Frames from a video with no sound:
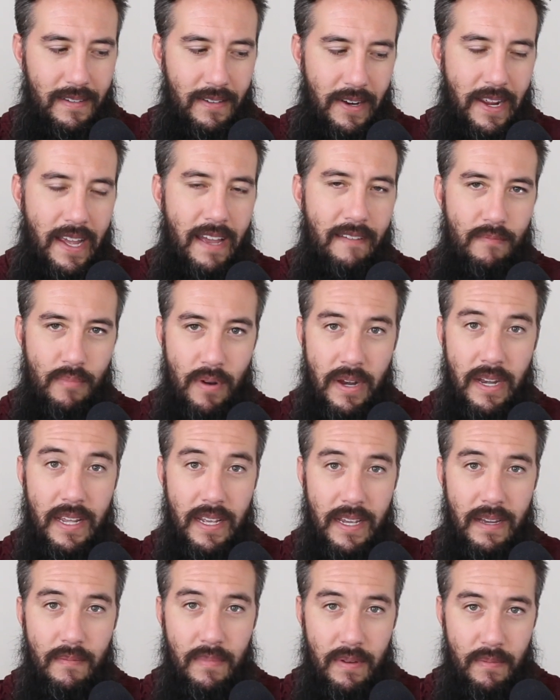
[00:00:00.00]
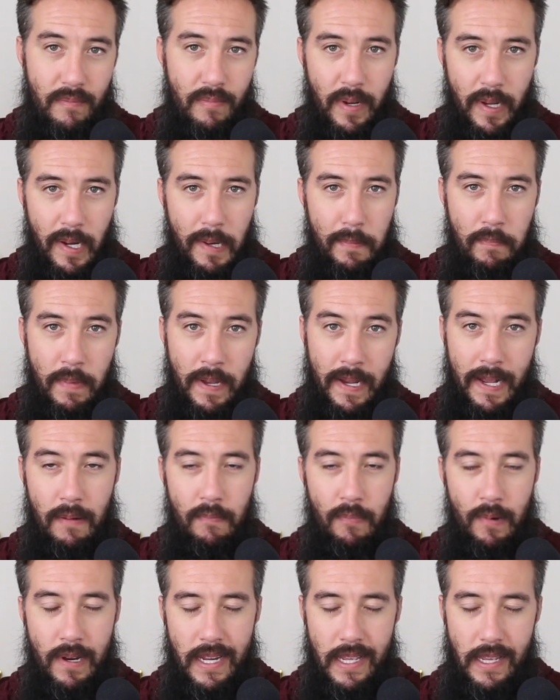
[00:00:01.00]
or I have Brittany. I've been picking
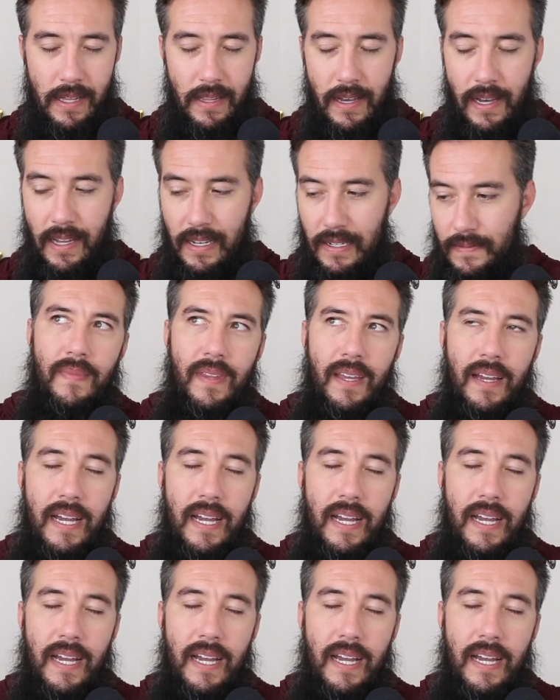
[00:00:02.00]
up Brittany a lot.